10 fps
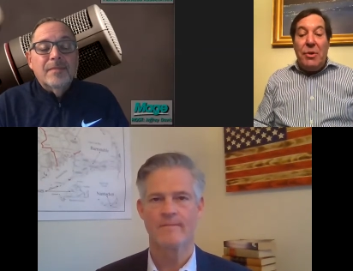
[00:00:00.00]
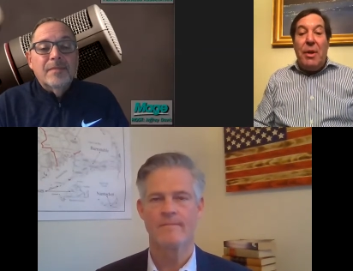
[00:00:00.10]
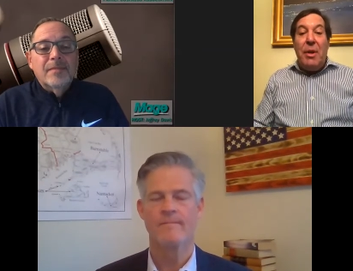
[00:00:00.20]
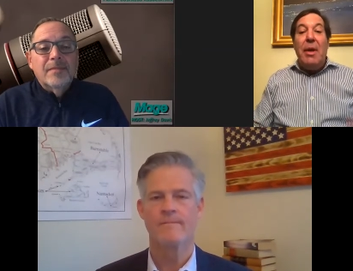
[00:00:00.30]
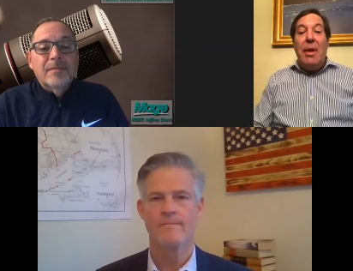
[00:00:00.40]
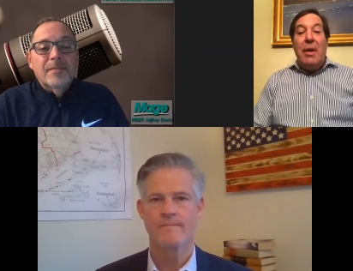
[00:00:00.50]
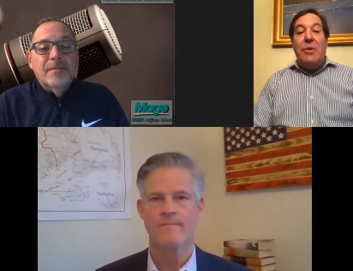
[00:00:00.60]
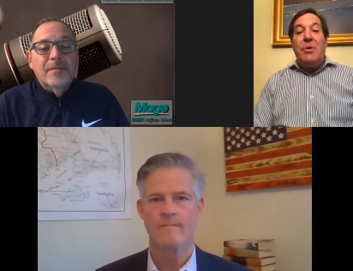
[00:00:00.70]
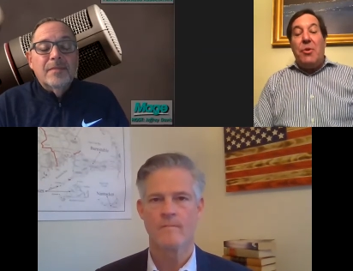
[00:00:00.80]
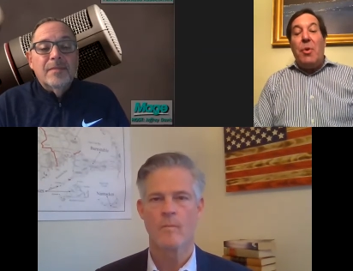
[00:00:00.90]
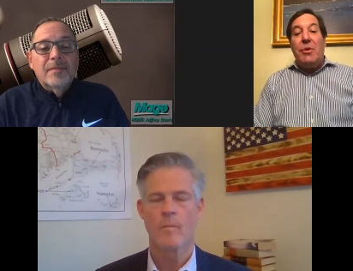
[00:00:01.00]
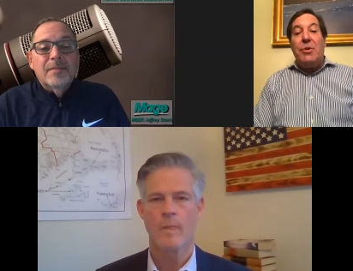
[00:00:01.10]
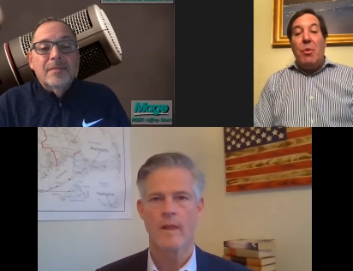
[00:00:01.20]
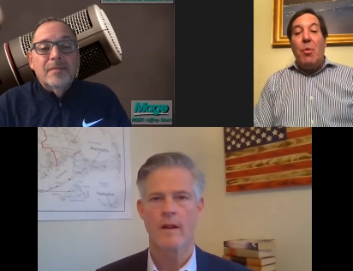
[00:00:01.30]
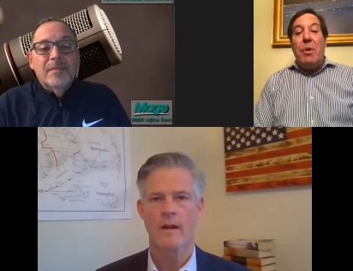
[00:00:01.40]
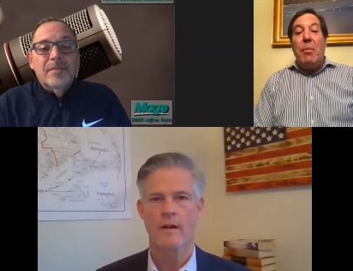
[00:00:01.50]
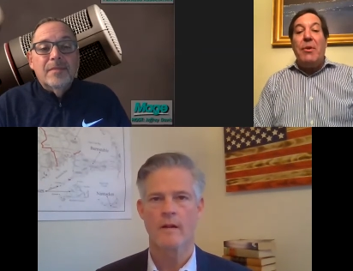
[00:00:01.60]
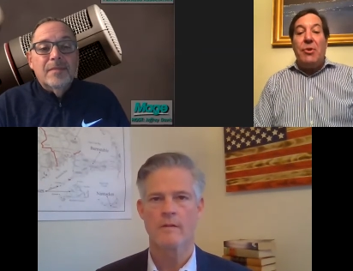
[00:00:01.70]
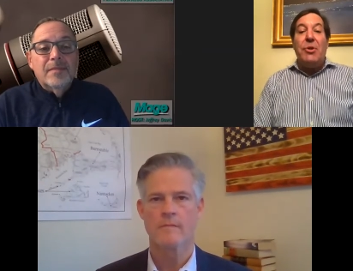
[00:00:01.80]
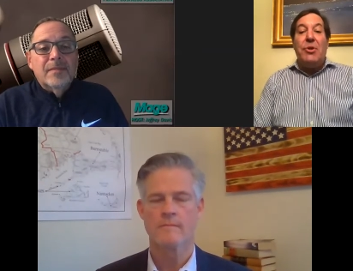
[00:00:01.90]
Speaker 1: And it's interesting when you
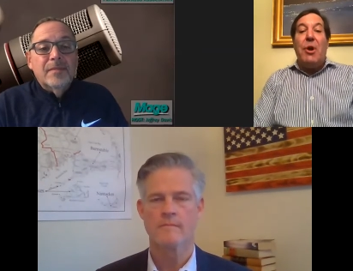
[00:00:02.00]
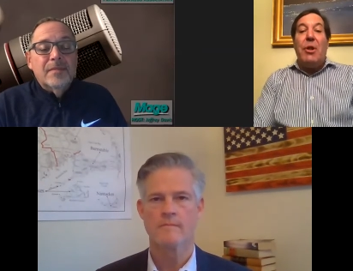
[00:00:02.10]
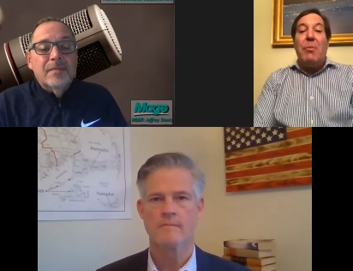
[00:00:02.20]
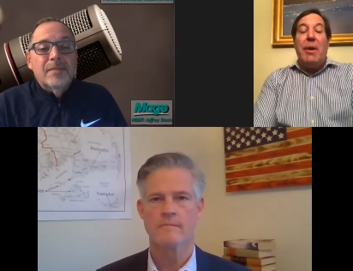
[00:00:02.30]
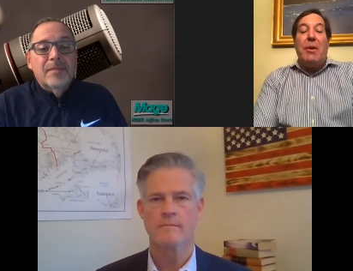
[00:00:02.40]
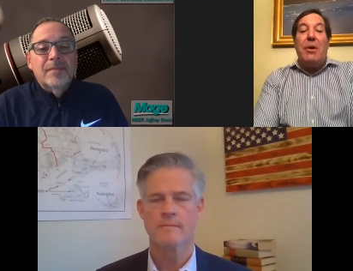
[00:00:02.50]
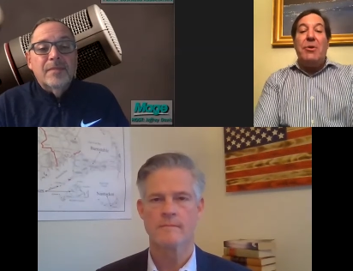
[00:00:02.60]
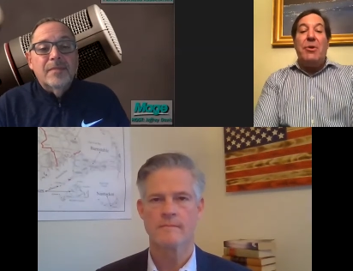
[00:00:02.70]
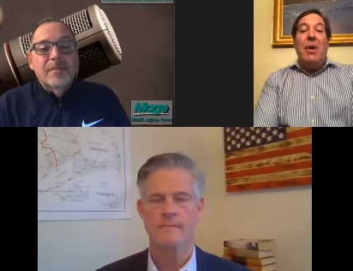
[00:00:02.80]
mention Charlie Baker, because